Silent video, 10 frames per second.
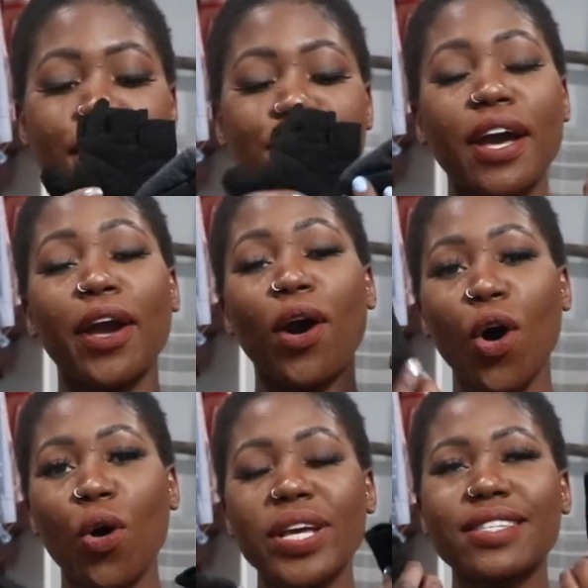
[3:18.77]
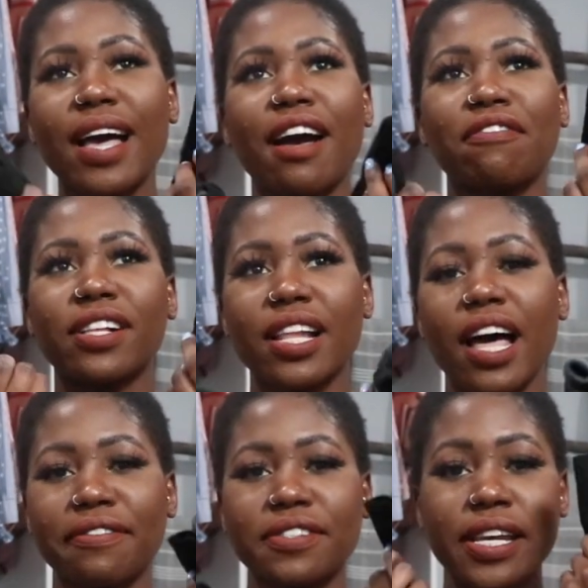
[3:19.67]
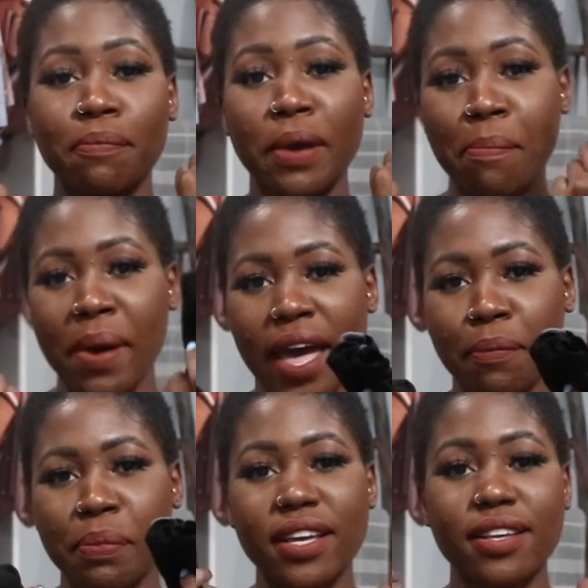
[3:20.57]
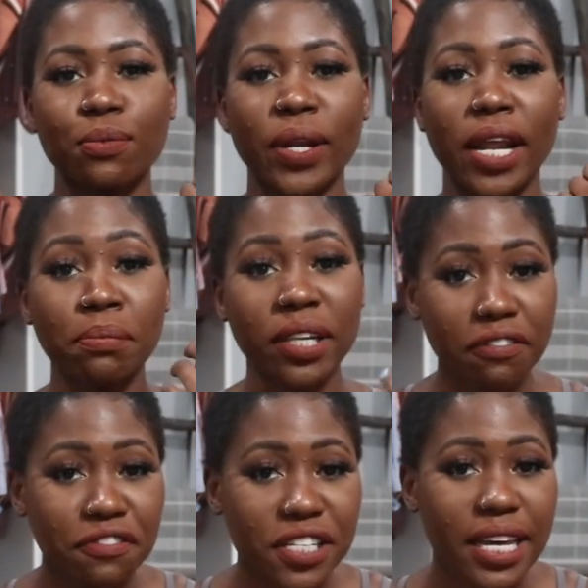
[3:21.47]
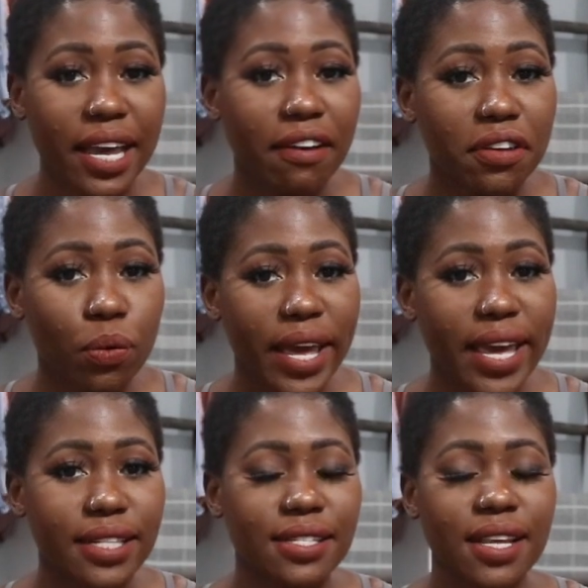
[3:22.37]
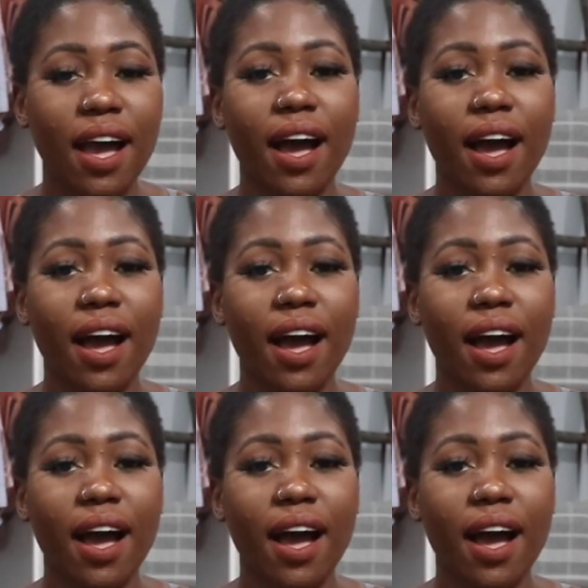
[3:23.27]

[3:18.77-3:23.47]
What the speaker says: So I always have gloves in my bag because when I'm lifting heavy weights,